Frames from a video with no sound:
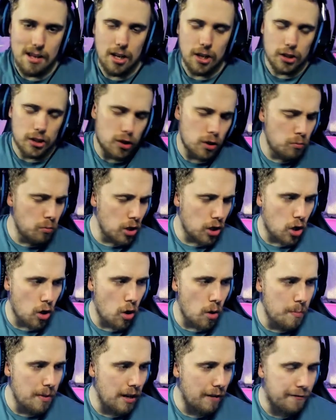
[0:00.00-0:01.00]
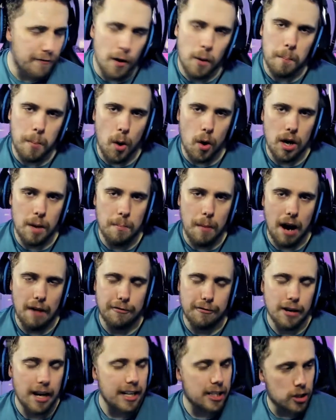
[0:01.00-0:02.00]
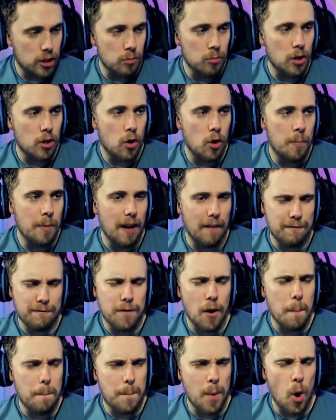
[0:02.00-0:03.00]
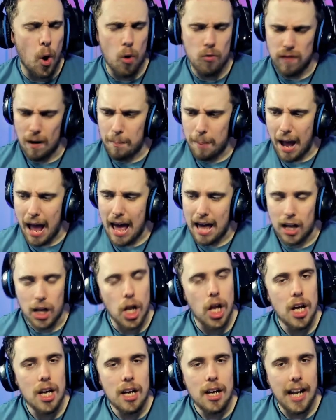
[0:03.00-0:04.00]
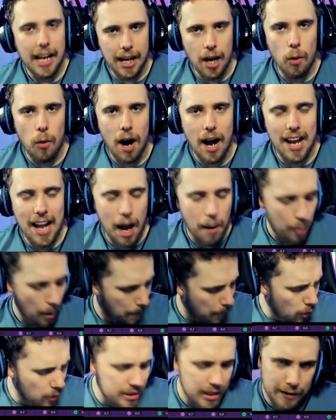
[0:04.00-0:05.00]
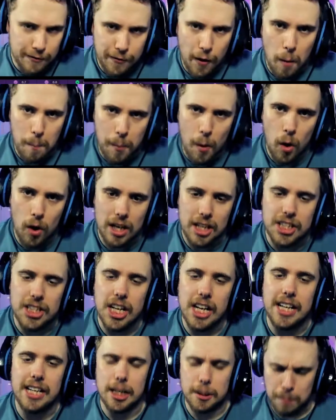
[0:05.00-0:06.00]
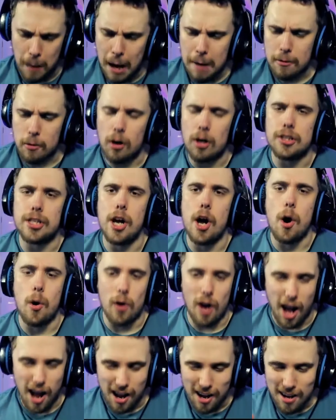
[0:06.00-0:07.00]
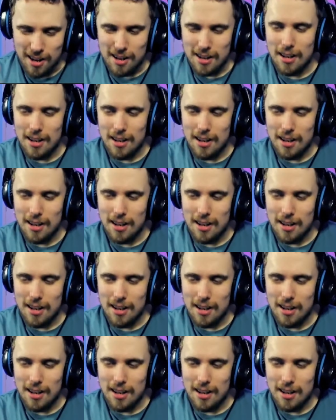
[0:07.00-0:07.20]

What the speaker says: Someone called me a footballing maverick. Someone called me a football rebel. You know what I am? A bloody footballing genius. Pep Guardiola.